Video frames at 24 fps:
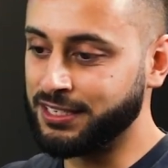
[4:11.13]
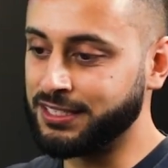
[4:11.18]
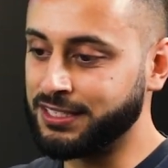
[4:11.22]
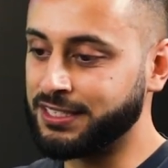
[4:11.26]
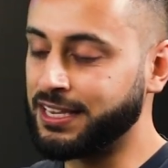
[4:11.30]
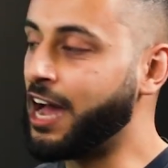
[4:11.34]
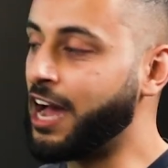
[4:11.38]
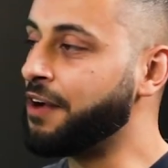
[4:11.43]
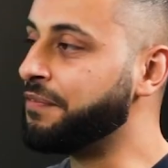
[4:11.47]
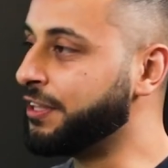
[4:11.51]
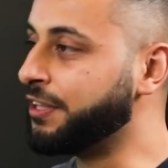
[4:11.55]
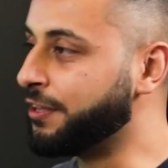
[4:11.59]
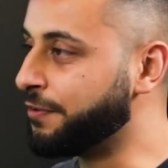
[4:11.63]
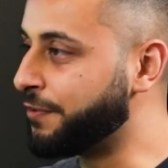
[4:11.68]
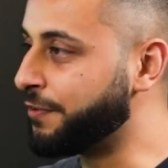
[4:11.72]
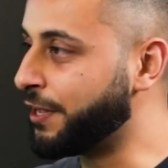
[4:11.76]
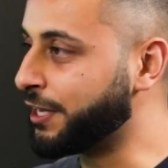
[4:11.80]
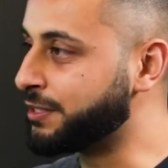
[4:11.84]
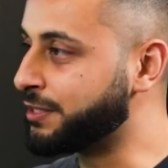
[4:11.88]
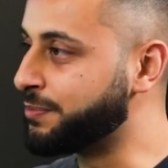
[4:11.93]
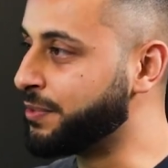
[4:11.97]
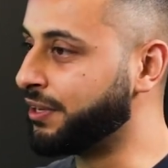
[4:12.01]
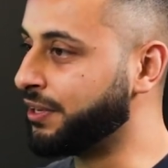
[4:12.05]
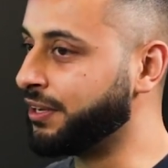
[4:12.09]
just having the
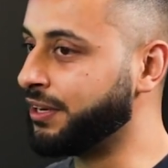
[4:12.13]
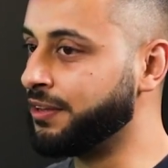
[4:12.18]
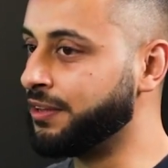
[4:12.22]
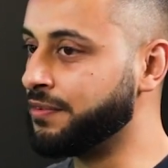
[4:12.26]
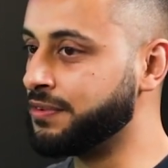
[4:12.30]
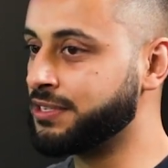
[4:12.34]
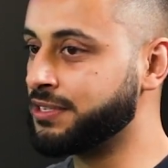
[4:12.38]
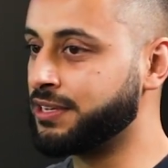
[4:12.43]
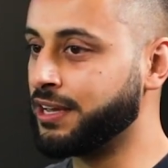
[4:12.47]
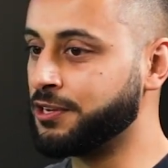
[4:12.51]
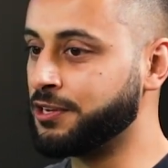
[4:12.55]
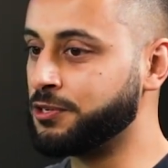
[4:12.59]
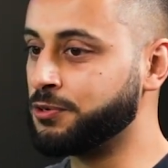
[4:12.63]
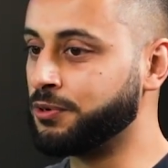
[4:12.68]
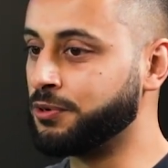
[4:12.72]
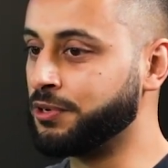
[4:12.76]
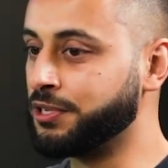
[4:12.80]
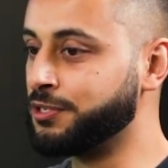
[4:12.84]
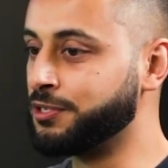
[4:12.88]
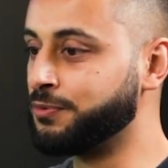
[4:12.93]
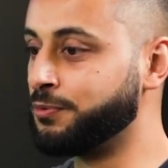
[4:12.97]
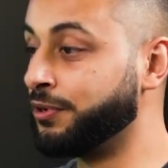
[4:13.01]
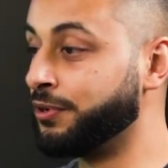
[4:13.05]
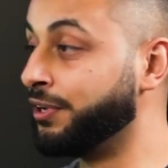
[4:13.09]
flexibility of schedule
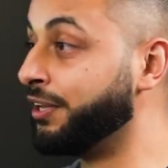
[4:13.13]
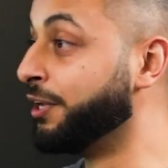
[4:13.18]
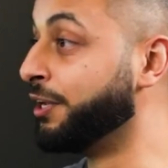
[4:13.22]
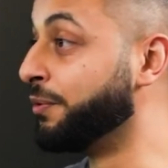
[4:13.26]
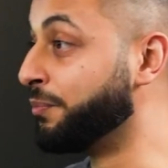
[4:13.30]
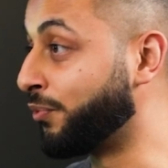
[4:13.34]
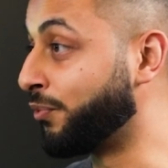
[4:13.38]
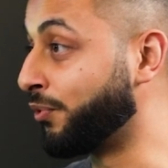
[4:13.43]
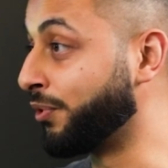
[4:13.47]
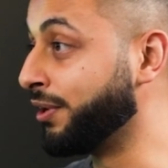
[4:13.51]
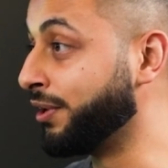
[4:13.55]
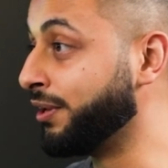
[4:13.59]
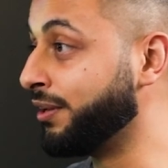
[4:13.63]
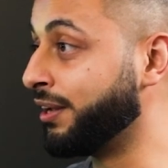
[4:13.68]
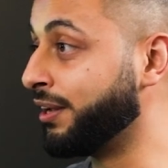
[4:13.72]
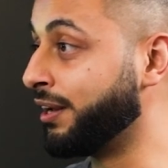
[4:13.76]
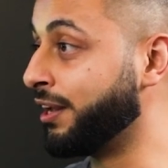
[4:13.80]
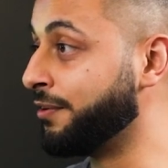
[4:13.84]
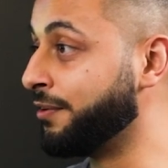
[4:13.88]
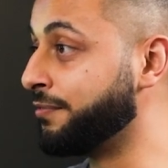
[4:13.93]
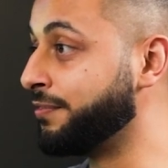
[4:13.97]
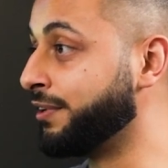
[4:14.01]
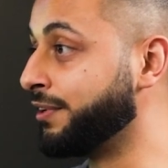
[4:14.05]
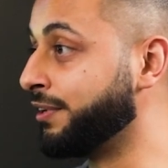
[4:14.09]
is really important. And
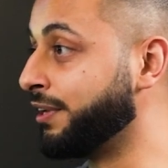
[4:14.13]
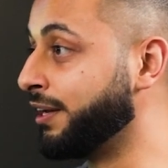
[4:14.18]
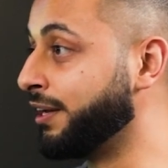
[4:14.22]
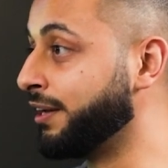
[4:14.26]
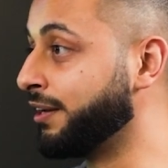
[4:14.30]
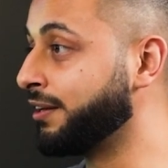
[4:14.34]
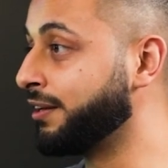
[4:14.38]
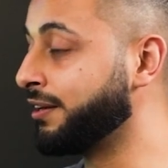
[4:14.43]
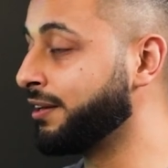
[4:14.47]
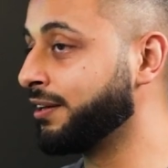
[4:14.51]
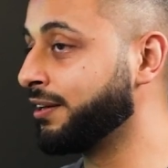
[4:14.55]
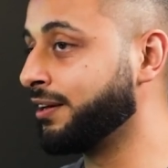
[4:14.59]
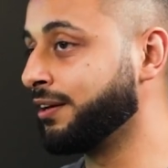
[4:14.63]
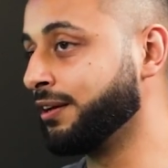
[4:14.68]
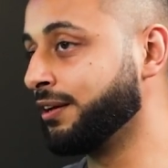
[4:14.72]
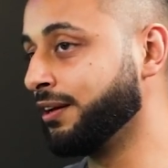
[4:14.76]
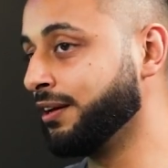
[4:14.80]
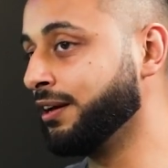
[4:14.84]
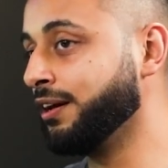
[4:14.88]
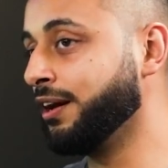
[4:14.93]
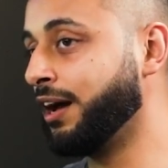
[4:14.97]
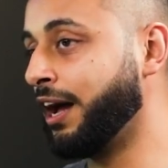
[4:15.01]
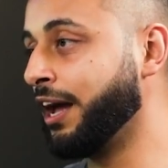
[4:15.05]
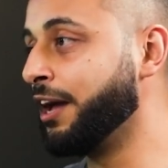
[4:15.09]
I feel like,
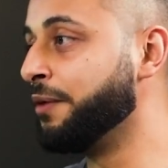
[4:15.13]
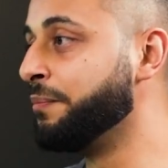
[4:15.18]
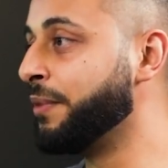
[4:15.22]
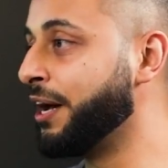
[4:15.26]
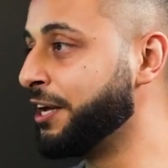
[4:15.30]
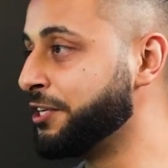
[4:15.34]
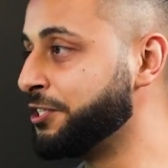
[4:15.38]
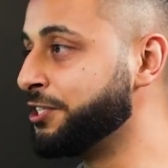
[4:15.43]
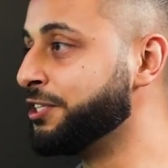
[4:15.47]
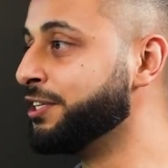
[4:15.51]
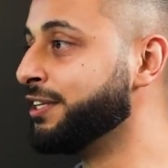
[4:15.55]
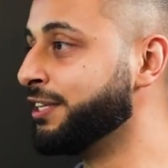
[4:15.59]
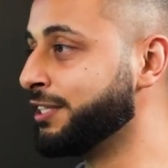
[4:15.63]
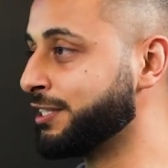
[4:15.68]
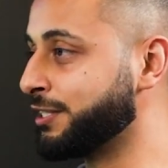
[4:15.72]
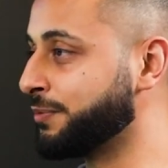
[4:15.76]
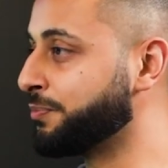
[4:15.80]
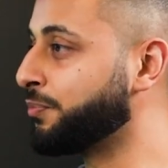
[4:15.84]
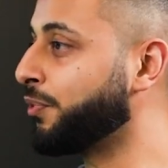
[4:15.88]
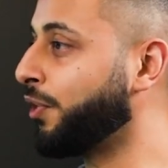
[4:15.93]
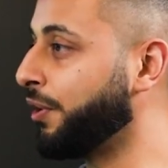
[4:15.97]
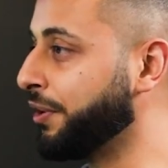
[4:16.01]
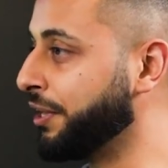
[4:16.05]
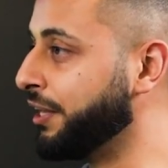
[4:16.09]
I imagine it's
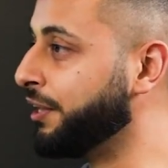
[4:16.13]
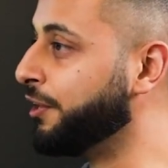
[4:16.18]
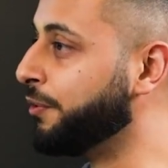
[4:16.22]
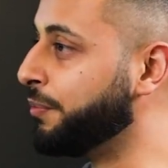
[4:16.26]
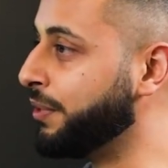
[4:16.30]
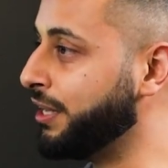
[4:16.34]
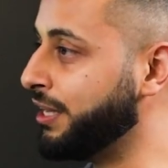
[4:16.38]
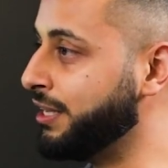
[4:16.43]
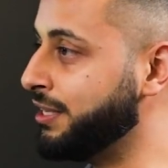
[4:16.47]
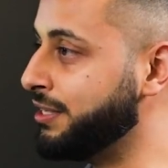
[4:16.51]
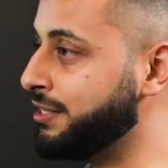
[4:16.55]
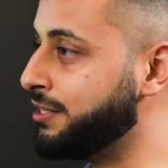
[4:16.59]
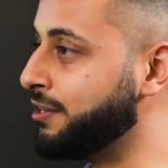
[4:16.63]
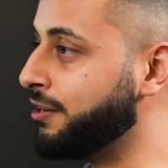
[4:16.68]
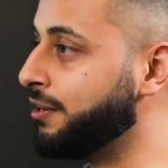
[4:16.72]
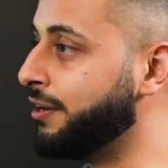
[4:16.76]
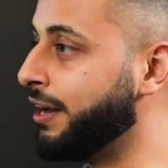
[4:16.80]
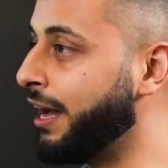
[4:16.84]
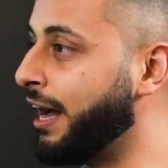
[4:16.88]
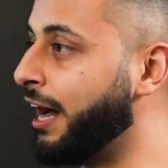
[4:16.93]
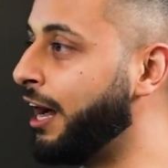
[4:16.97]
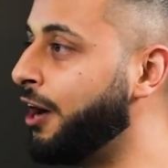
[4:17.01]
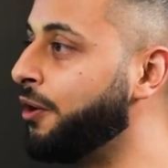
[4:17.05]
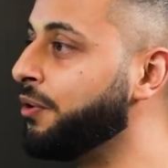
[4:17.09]
probably a little bit easier
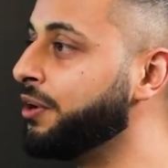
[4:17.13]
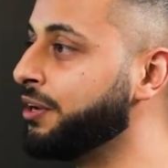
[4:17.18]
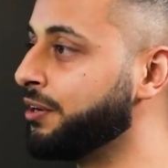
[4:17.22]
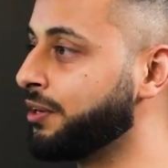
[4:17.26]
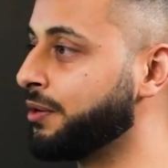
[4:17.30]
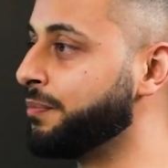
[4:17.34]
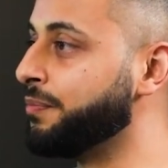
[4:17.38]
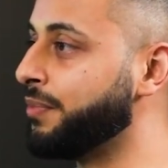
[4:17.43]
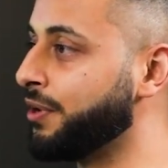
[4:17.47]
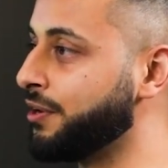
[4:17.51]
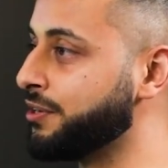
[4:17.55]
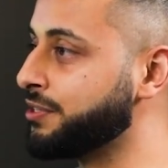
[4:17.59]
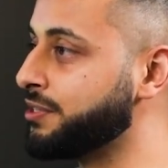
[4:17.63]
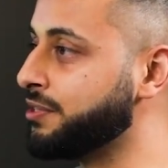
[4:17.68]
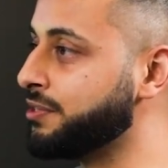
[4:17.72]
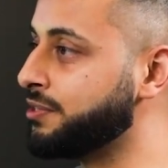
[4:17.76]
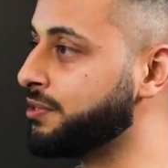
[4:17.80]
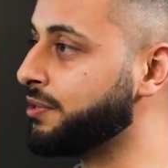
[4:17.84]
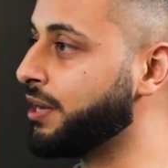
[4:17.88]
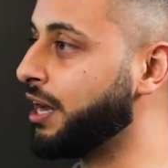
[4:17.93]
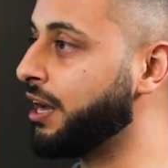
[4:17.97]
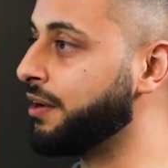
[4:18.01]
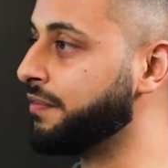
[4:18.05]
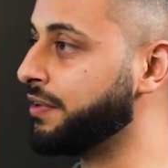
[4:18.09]
now in comparison
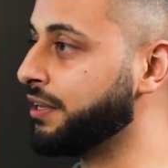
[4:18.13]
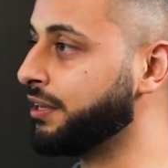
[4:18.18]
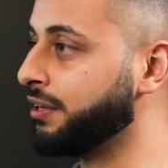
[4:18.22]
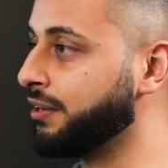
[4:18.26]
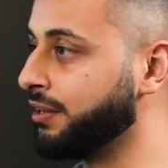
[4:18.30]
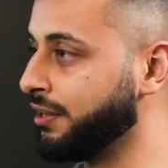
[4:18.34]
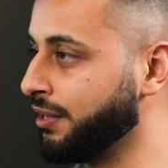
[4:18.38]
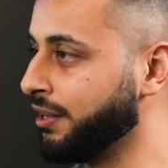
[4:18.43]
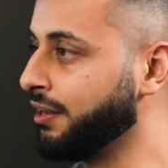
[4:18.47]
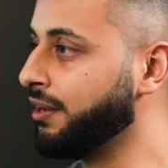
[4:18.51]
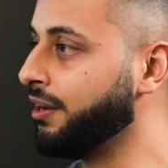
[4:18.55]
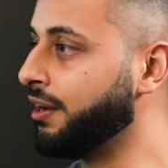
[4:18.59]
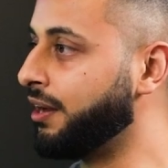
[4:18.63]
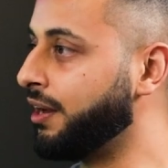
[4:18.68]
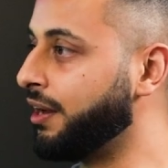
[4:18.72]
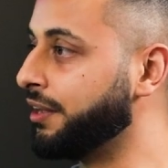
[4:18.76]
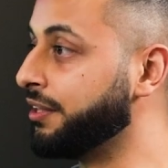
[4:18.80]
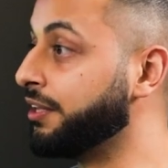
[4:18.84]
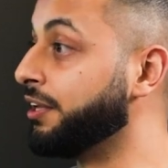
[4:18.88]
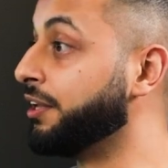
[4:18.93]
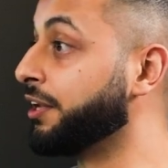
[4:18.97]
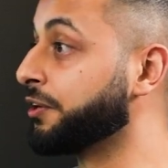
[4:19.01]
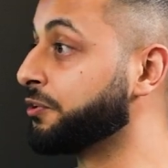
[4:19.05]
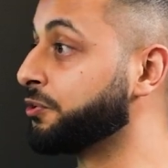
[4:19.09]
to having
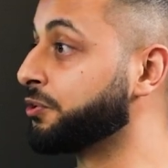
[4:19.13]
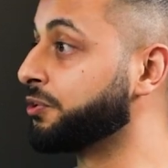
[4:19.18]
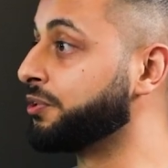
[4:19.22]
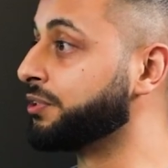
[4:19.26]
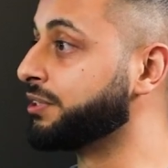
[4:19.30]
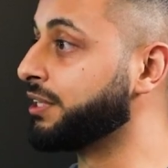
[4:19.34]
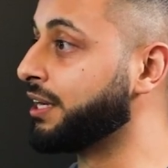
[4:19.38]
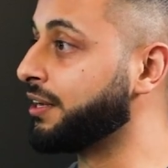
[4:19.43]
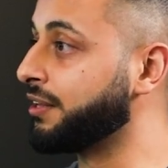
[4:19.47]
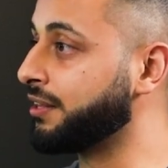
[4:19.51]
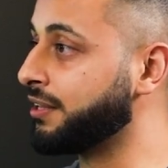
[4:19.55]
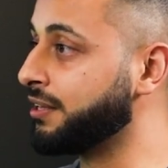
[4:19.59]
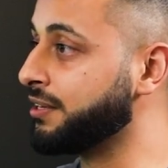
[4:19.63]
the electrical side of